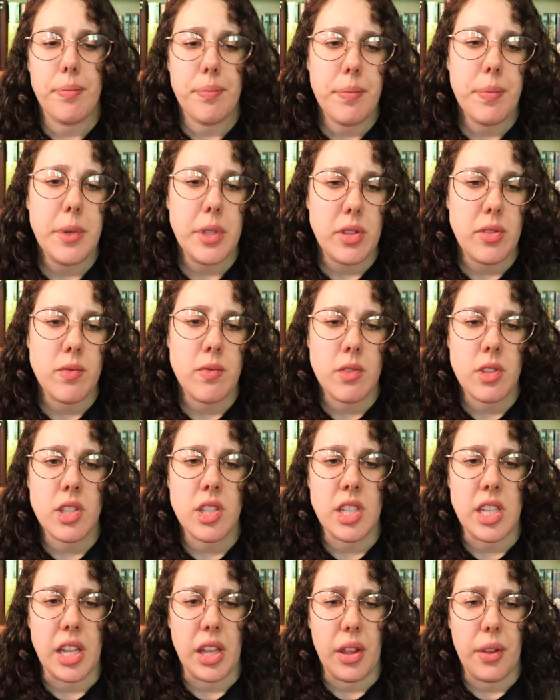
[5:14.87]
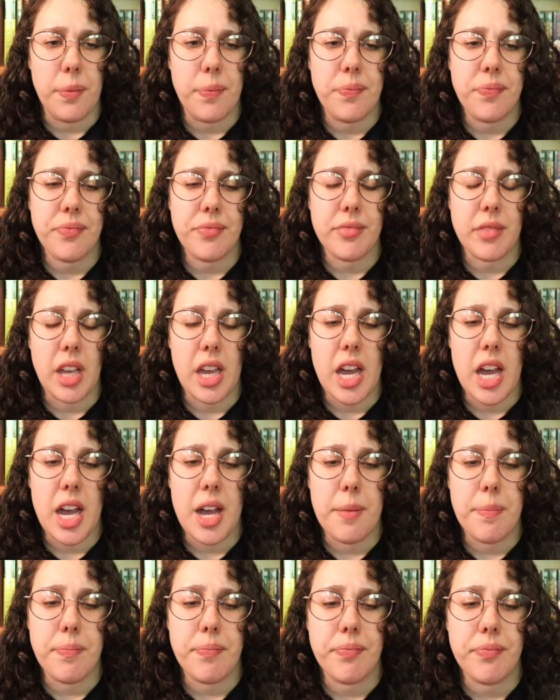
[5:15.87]
But still,
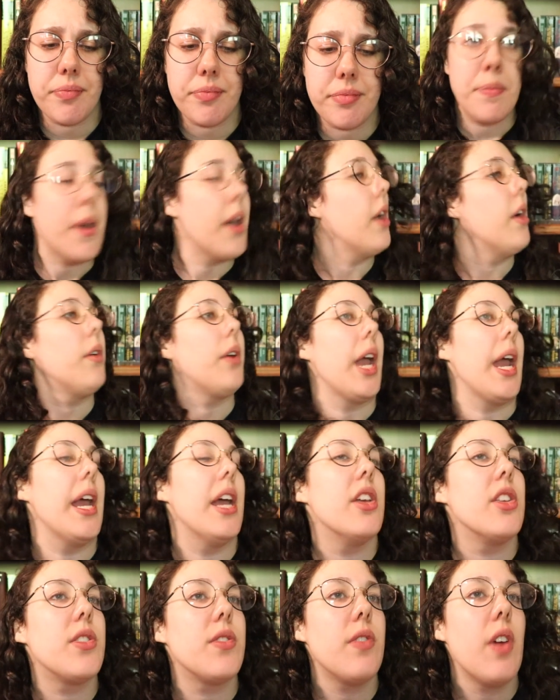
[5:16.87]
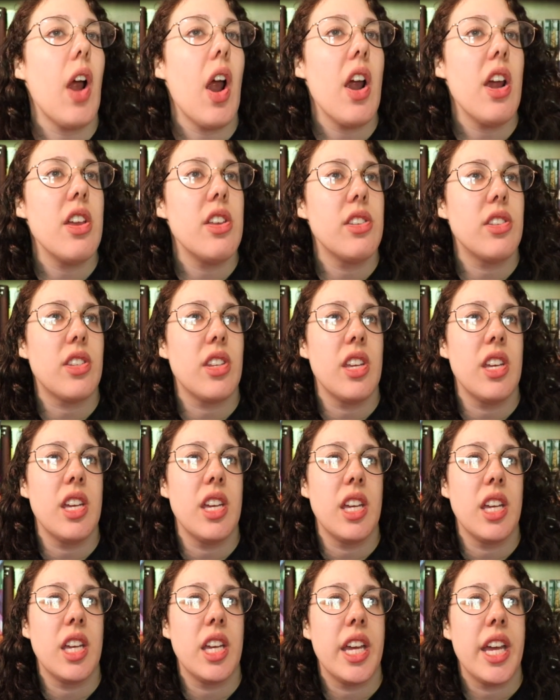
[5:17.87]
okay, as far as
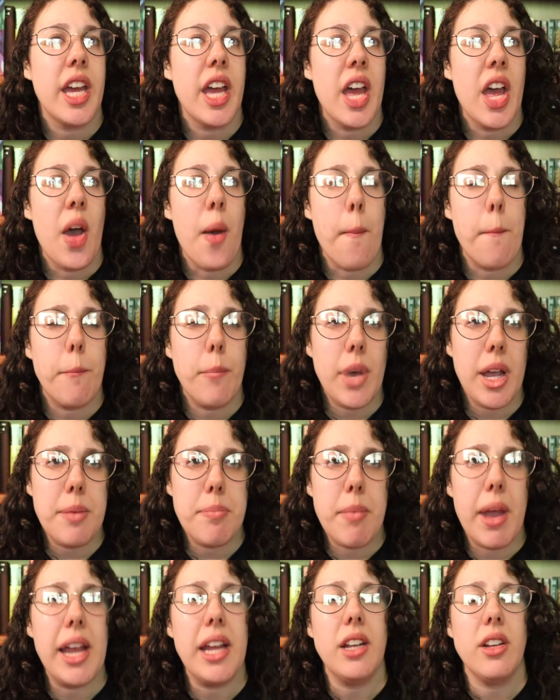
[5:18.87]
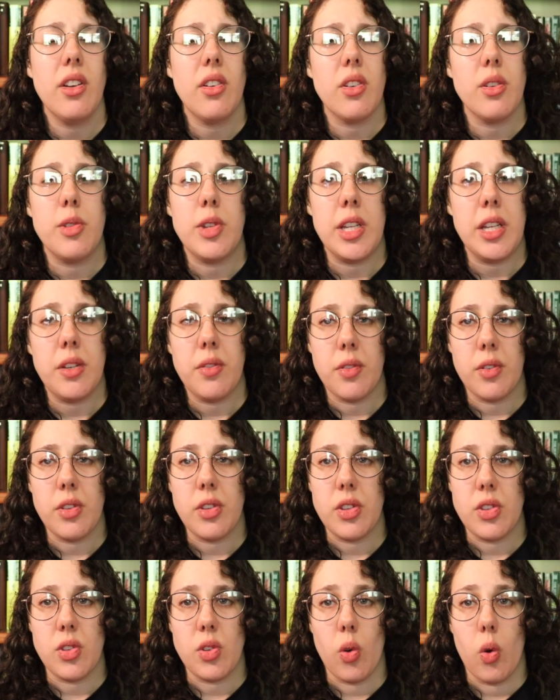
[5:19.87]
my main critique for
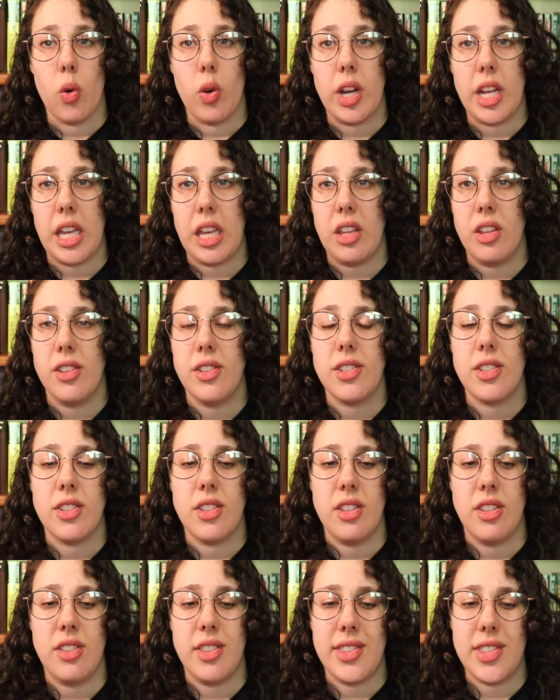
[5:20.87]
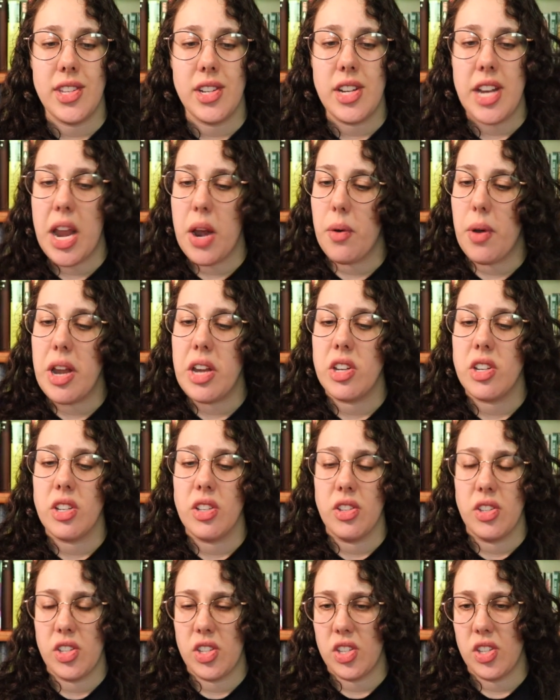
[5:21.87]
this story is the
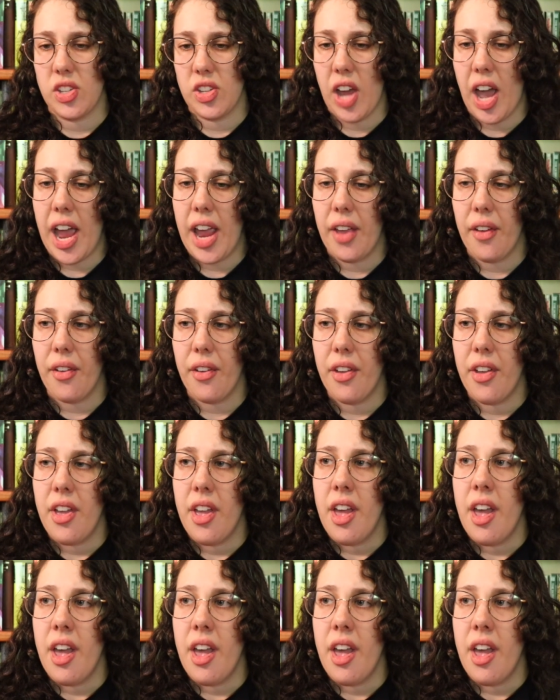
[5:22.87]
narration style.